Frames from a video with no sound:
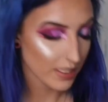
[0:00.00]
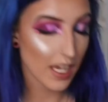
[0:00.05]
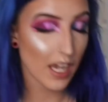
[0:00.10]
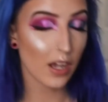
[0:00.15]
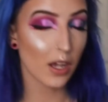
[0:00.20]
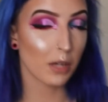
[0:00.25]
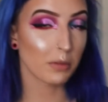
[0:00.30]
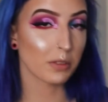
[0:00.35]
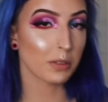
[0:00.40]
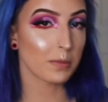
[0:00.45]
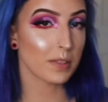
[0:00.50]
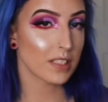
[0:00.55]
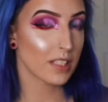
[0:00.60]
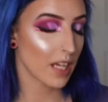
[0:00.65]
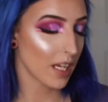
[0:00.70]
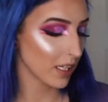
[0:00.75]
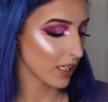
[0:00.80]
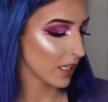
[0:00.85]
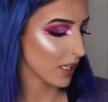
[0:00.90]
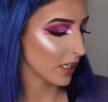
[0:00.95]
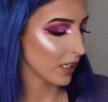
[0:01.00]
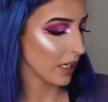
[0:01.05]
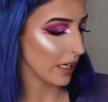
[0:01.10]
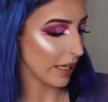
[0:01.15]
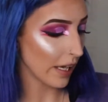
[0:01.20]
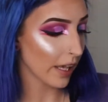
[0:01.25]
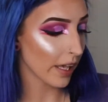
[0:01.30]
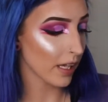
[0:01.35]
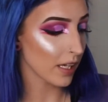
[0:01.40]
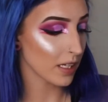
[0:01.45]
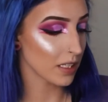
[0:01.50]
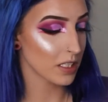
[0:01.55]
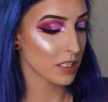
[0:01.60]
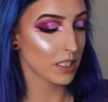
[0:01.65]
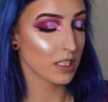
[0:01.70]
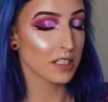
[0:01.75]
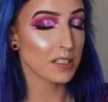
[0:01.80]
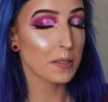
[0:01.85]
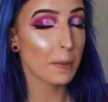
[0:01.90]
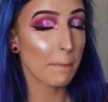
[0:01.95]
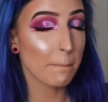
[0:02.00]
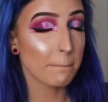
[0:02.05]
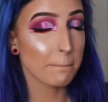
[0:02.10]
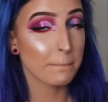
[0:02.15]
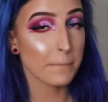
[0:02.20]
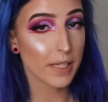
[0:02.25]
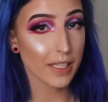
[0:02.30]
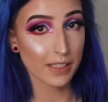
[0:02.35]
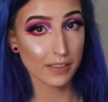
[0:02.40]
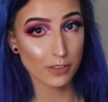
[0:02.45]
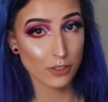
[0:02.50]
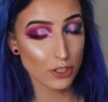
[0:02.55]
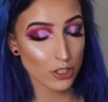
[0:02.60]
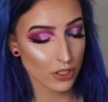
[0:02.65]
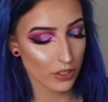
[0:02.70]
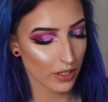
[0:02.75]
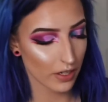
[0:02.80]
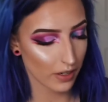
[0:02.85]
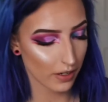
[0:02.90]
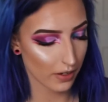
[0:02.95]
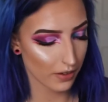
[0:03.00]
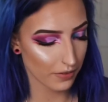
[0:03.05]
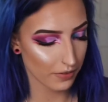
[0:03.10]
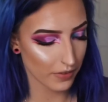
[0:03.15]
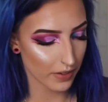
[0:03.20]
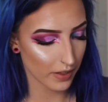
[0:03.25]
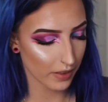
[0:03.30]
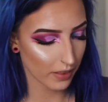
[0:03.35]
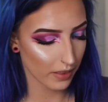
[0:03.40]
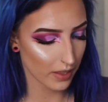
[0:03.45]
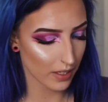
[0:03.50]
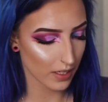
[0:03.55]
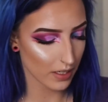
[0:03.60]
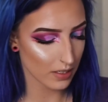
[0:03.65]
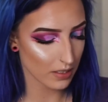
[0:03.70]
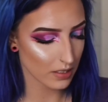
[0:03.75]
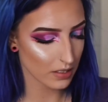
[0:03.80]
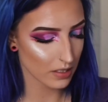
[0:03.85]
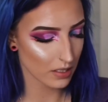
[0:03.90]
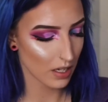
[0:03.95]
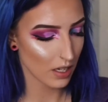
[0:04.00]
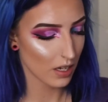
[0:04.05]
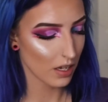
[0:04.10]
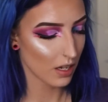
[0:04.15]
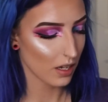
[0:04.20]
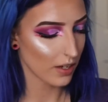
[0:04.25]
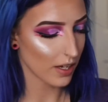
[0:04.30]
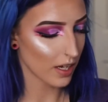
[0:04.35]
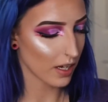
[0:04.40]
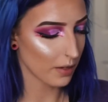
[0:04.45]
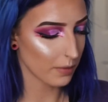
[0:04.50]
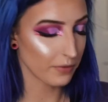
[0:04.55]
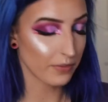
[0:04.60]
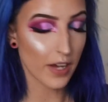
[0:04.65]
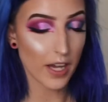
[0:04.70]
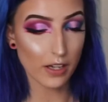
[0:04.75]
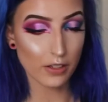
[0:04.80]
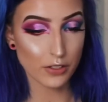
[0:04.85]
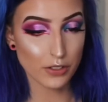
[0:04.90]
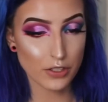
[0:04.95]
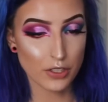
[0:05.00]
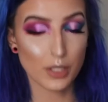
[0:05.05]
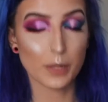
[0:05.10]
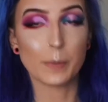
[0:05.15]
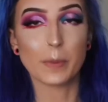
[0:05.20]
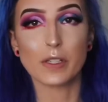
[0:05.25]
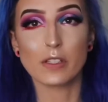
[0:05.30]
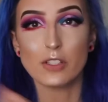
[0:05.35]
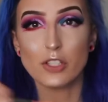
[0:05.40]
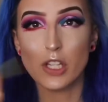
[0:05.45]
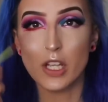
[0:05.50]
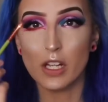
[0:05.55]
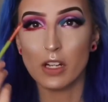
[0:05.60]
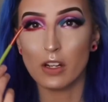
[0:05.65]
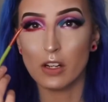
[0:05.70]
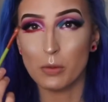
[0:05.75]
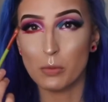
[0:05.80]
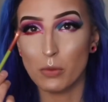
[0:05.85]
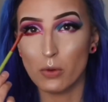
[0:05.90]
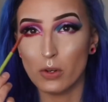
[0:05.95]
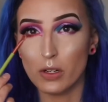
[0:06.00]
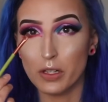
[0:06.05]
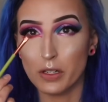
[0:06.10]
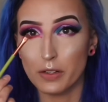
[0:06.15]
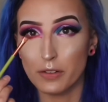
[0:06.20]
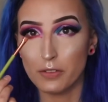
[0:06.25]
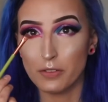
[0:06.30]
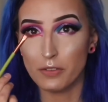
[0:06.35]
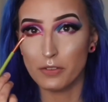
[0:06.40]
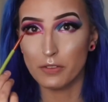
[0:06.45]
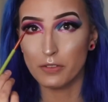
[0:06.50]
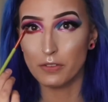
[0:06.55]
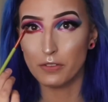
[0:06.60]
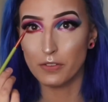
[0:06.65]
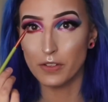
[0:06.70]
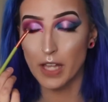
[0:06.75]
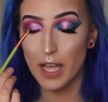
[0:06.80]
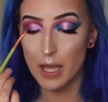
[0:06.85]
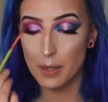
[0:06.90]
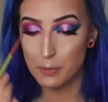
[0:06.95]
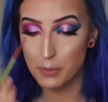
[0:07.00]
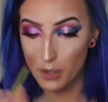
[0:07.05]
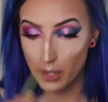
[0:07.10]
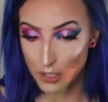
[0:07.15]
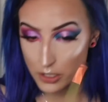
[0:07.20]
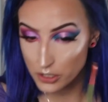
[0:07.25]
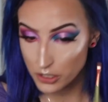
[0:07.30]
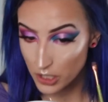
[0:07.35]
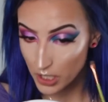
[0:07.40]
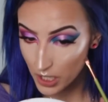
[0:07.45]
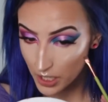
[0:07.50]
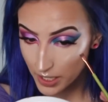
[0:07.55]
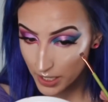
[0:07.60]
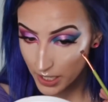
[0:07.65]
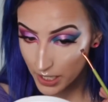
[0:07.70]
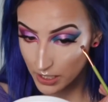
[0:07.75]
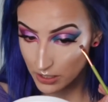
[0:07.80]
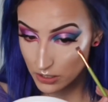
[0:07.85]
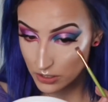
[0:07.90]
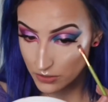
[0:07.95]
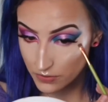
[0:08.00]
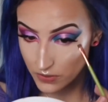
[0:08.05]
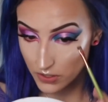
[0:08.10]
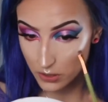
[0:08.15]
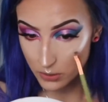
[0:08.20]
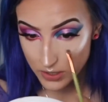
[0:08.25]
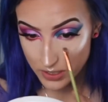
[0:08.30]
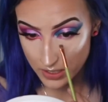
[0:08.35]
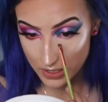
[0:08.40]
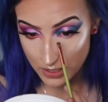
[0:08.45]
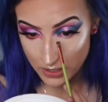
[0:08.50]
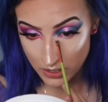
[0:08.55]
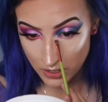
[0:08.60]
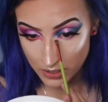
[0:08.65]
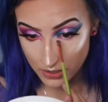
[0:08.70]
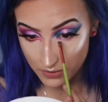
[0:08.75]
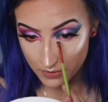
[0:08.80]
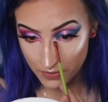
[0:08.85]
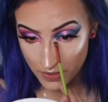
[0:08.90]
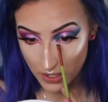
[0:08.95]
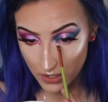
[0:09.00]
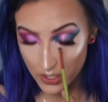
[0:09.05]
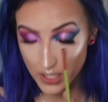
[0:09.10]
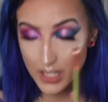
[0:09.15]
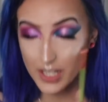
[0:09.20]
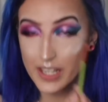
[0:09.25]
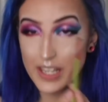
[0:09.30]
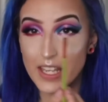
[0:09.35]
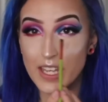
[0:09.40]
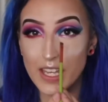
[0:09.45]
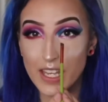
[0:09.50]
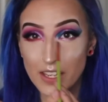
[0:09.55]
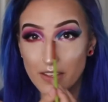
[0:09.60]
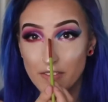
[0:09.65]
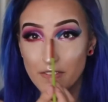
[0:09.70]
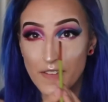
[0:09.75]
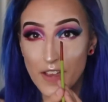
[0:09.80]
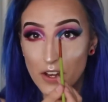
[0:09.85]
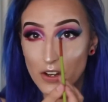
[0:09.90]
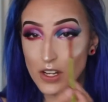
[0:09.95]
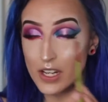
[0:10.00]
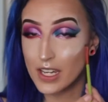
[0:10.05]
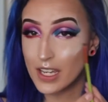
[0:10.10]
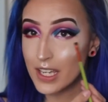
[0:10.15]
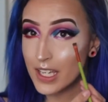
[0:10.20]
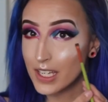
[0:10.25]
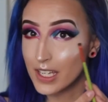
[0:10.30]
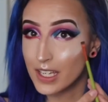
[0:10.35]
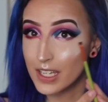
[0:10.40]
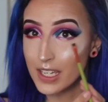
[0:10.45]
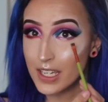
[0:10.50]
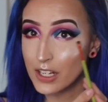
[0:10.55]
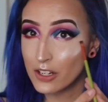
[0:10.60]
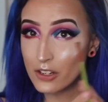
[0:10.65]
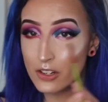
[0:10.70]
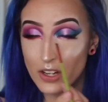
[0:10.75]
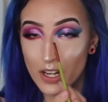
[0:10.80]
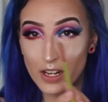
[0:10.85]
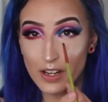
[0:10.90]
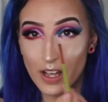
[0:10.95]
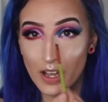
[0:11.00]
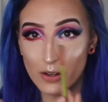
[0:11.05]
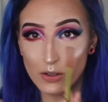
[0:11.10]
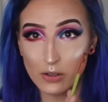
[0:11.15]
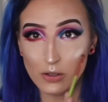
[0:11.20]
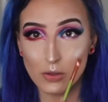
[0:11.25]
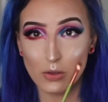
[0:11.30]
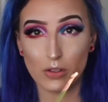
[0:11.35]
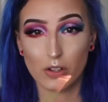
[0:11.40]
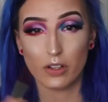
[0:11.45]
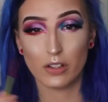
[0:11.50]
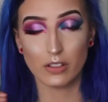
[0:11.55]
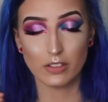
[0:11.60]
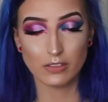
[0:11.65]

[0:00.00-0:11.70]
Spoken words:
I'm going to be taking a smidge of this Vile Serpent shade on a more flat brush and just focus this on the very, very inner and outer corner.